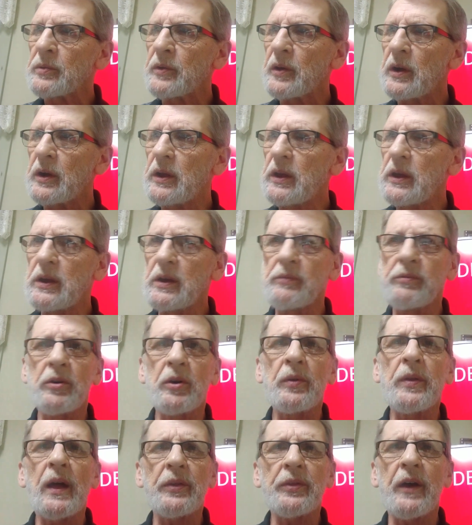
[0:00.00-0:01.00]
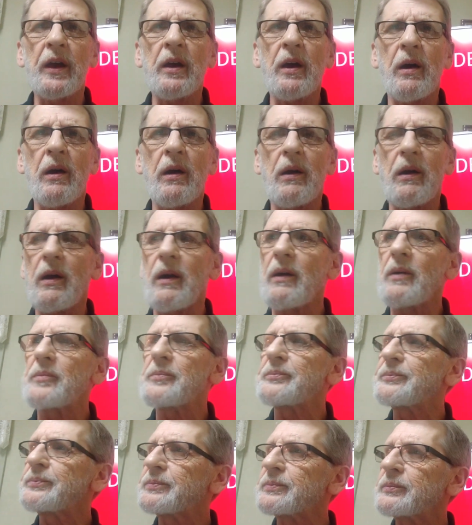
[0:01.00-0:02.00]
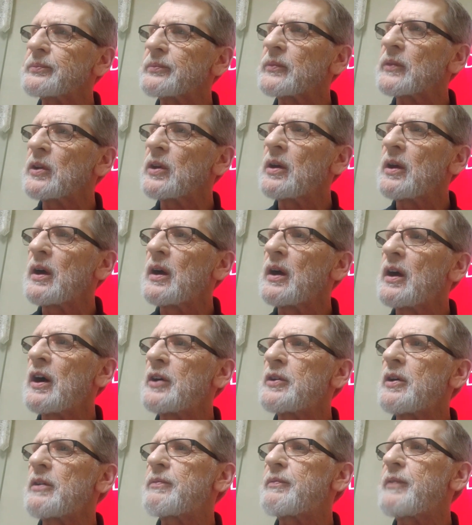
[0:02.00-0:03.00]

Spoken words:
The evil that they are. Under